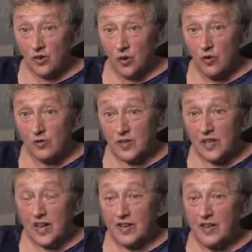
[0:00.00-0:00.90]
and over
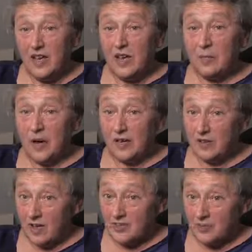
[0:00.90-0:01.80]
again by
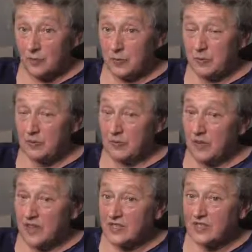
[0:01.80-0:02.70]
lots of people from
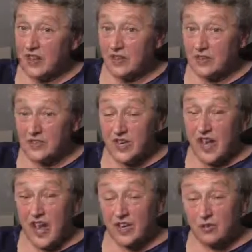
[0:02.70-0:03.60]
lots of angles
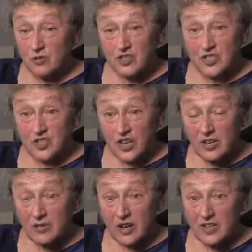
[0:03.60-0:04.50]
and usually
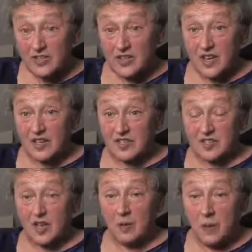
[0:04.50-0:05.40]
generates
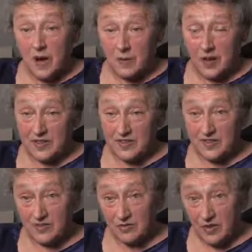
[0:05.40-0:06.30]
sub
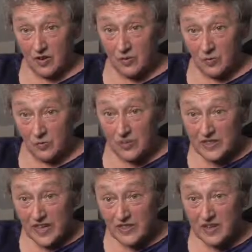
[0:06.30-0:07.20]
hypotheses or, or
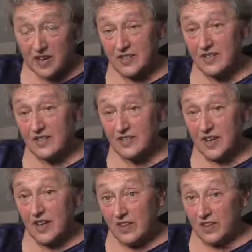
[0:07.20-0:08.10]
related ideas
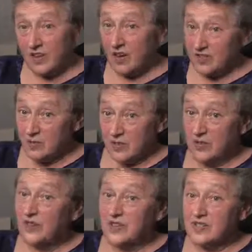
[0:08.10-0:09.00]
that can also be
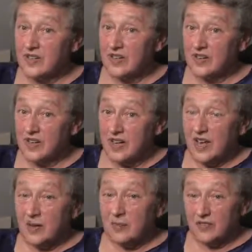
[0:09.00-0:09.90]
investigated.
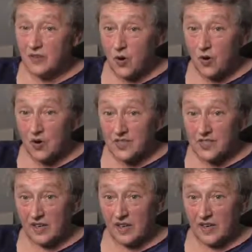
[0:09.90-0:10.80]
But of
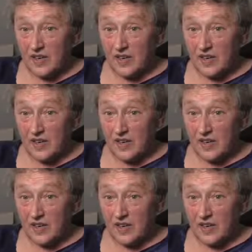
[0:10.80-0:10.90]
course,